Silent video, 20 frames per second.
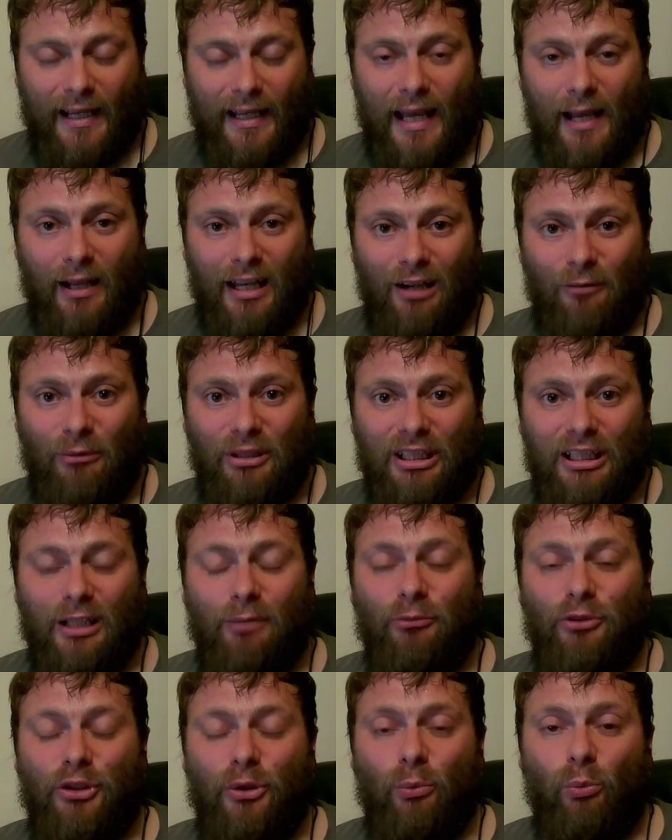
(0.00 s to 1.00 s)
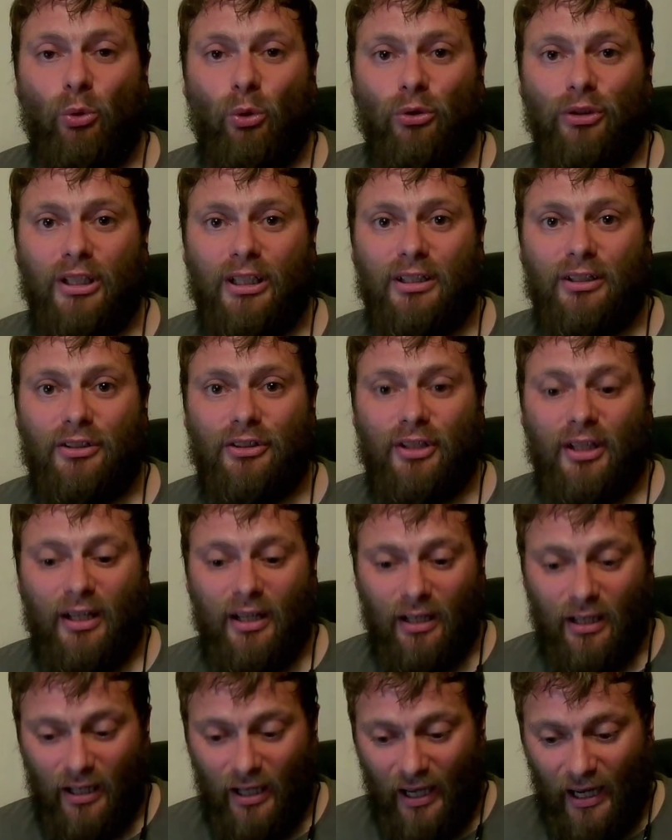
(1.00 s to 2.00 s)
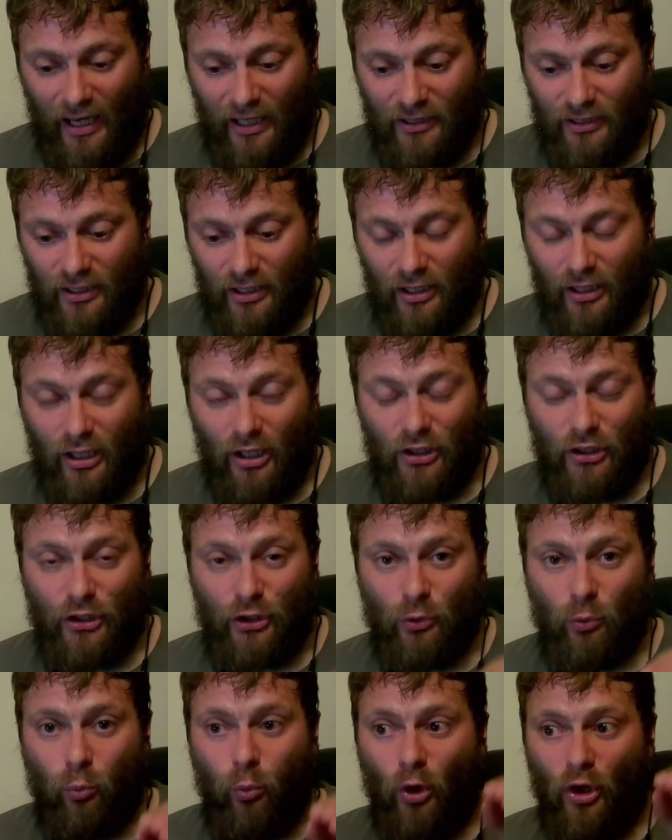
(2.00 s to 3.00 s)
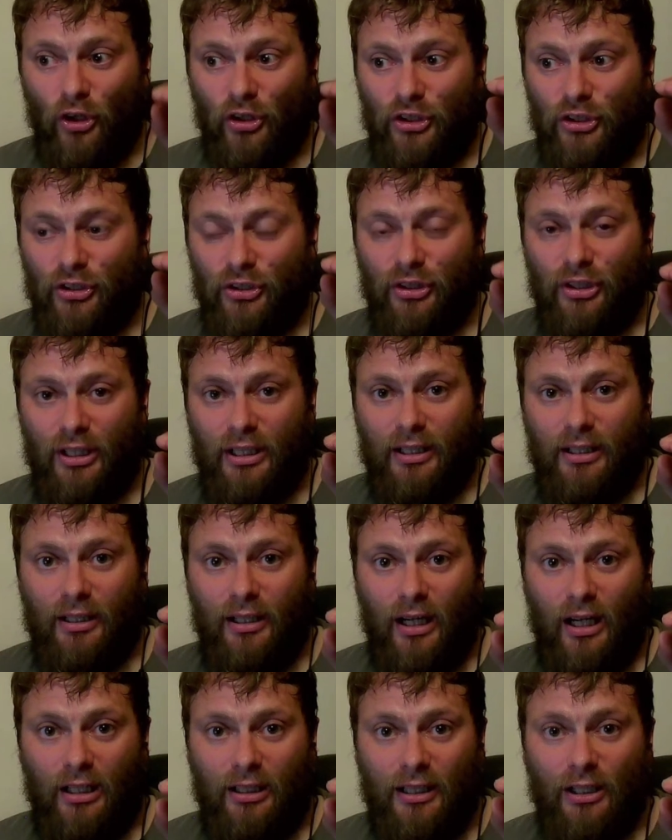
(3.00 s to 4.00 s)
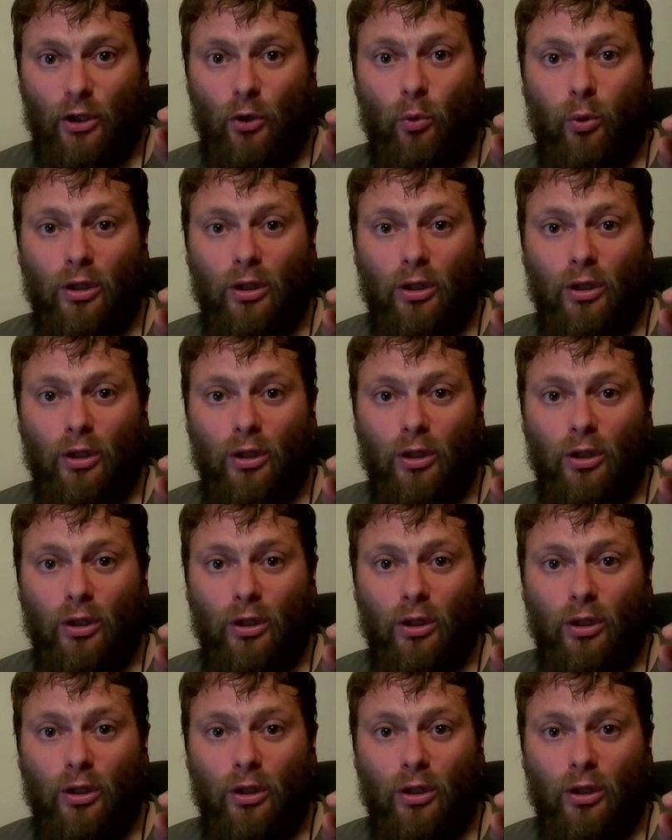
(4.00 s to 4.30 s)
kept giving me telemetry warnings, and you could watch the link